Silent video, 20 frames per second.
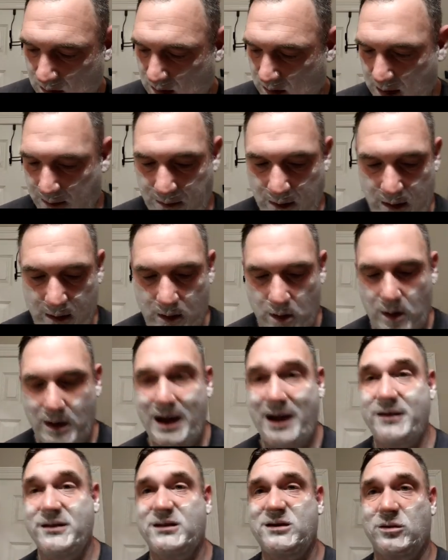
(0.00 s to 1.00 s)
I'm going to go
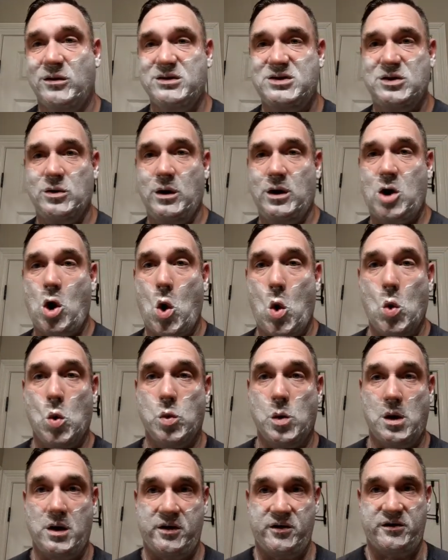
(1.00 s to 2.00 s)
ahead and switch to a cold
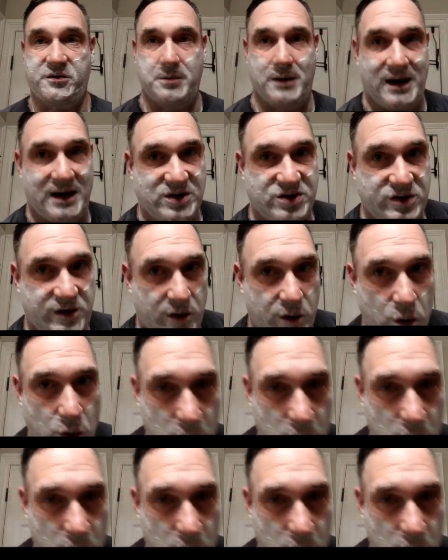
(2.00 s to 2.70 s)
water slash though.